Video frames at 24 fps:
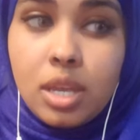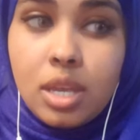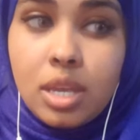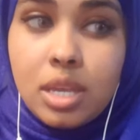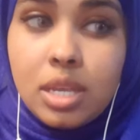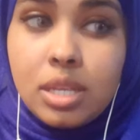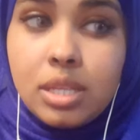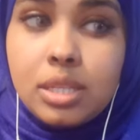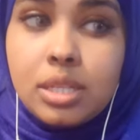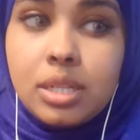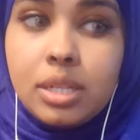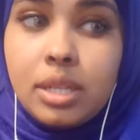
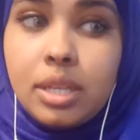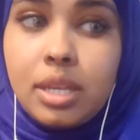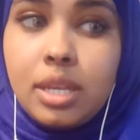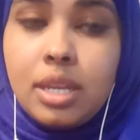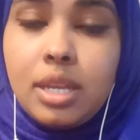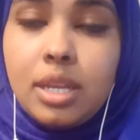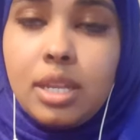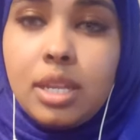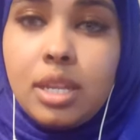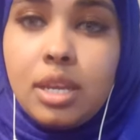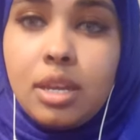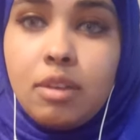eat
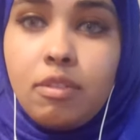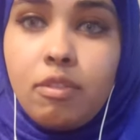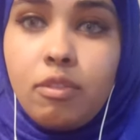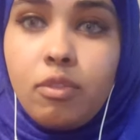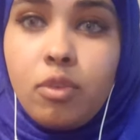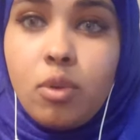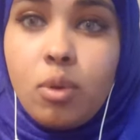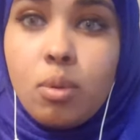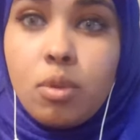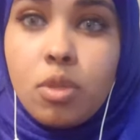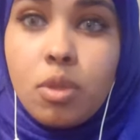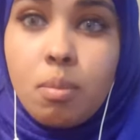clean
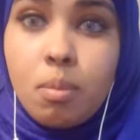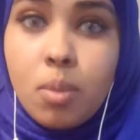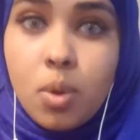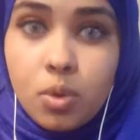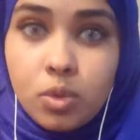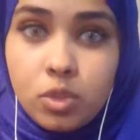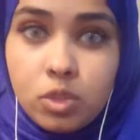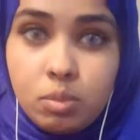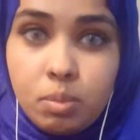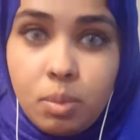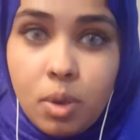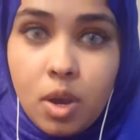for the
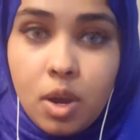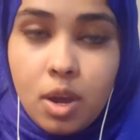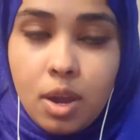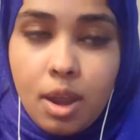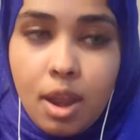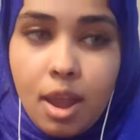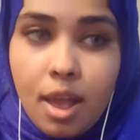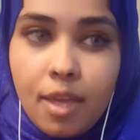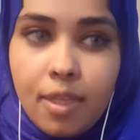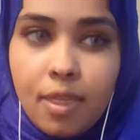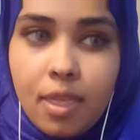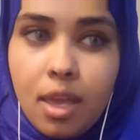most
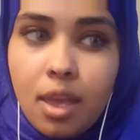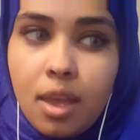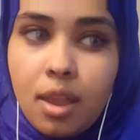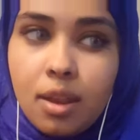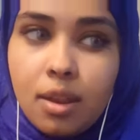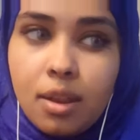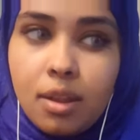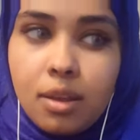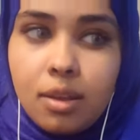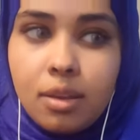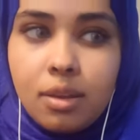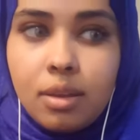part, and
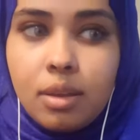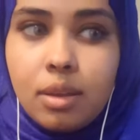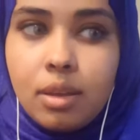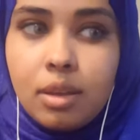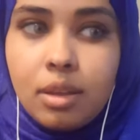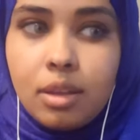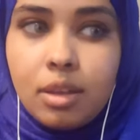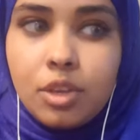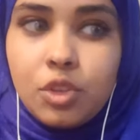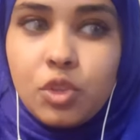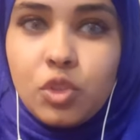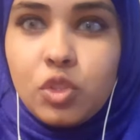then
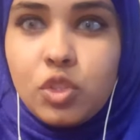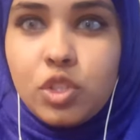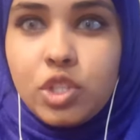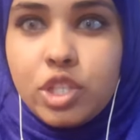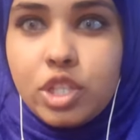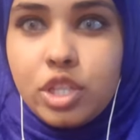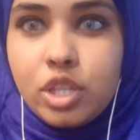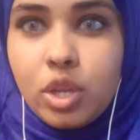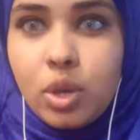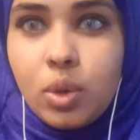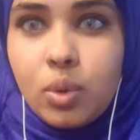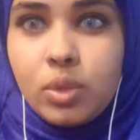
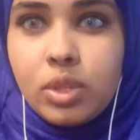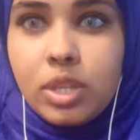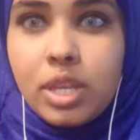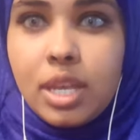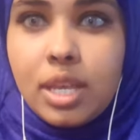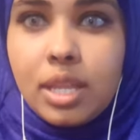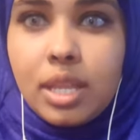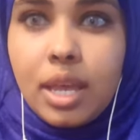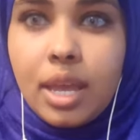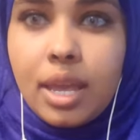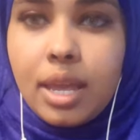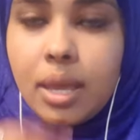
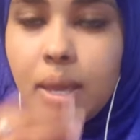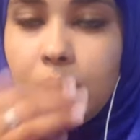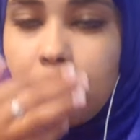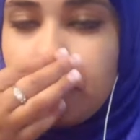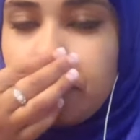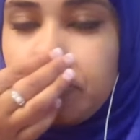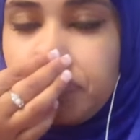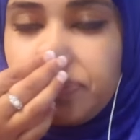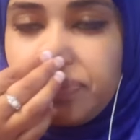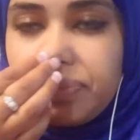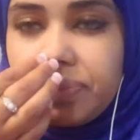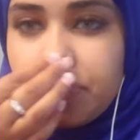slowly, like,
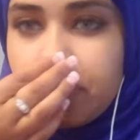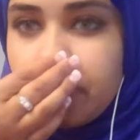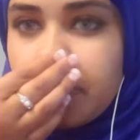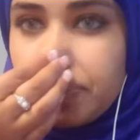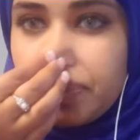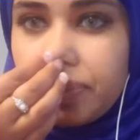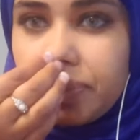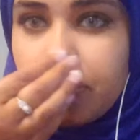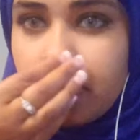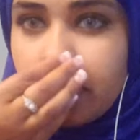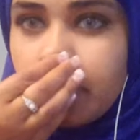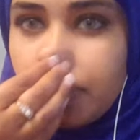
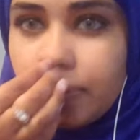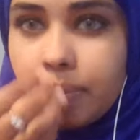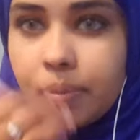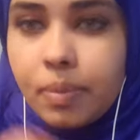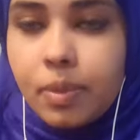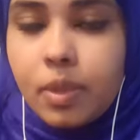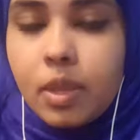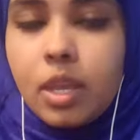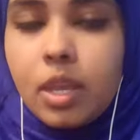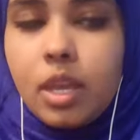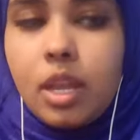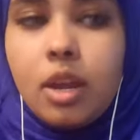
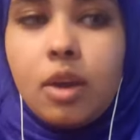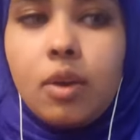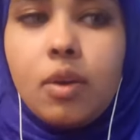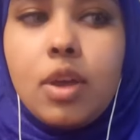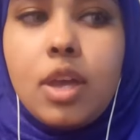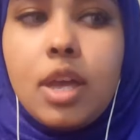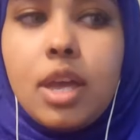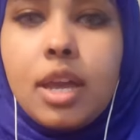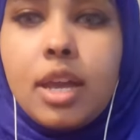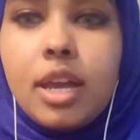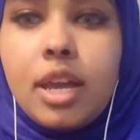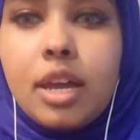you know,
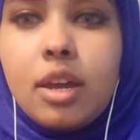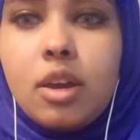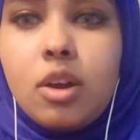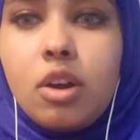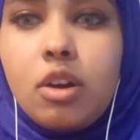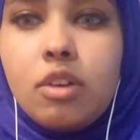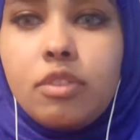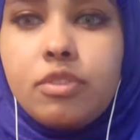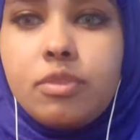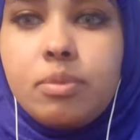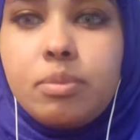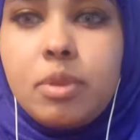cut
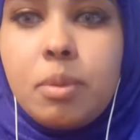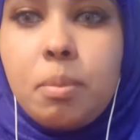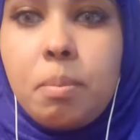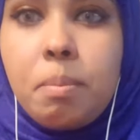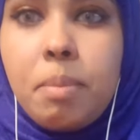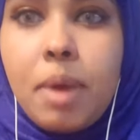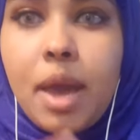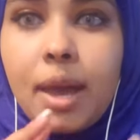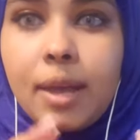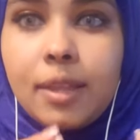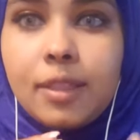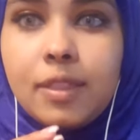off the
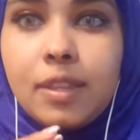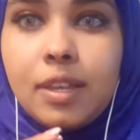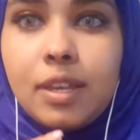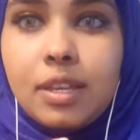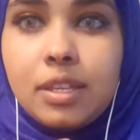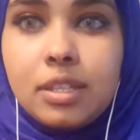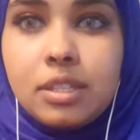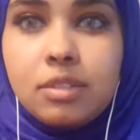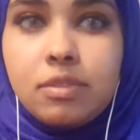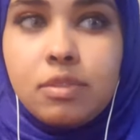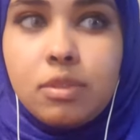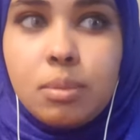bad
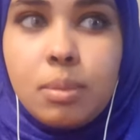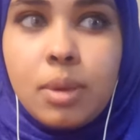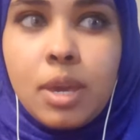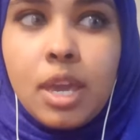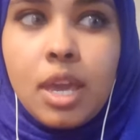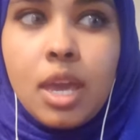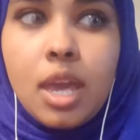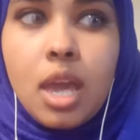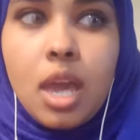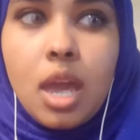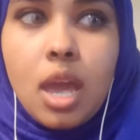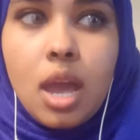things for
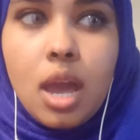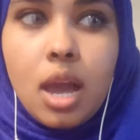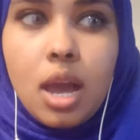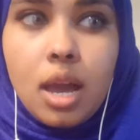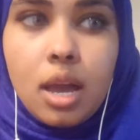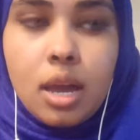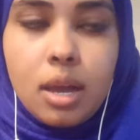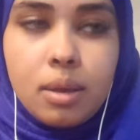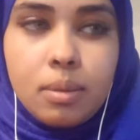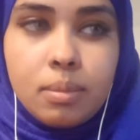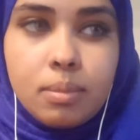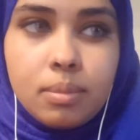me.
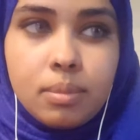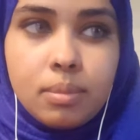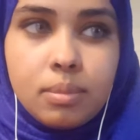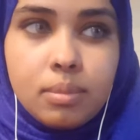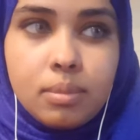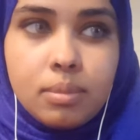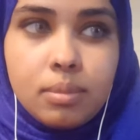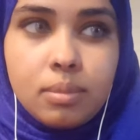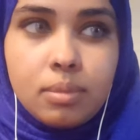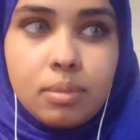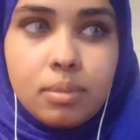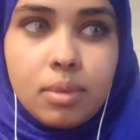And
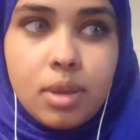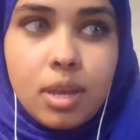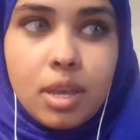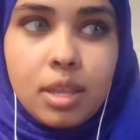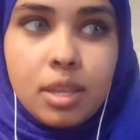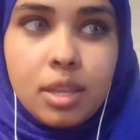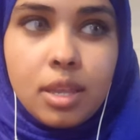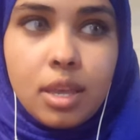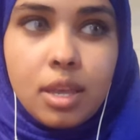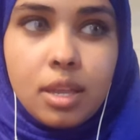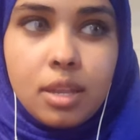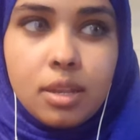
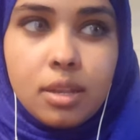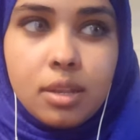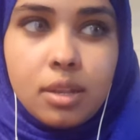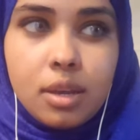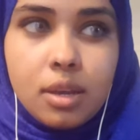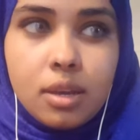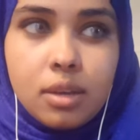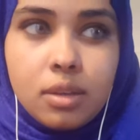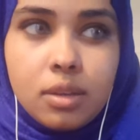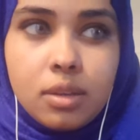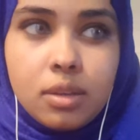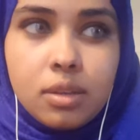
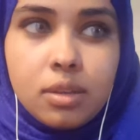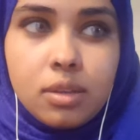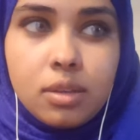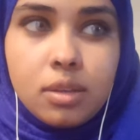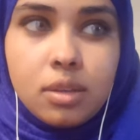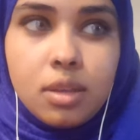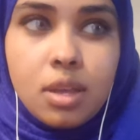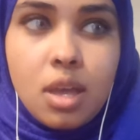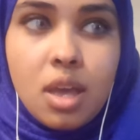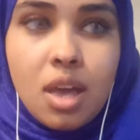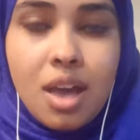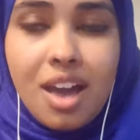then
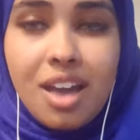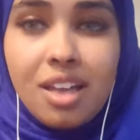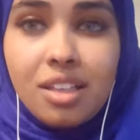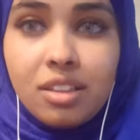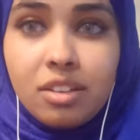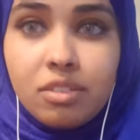I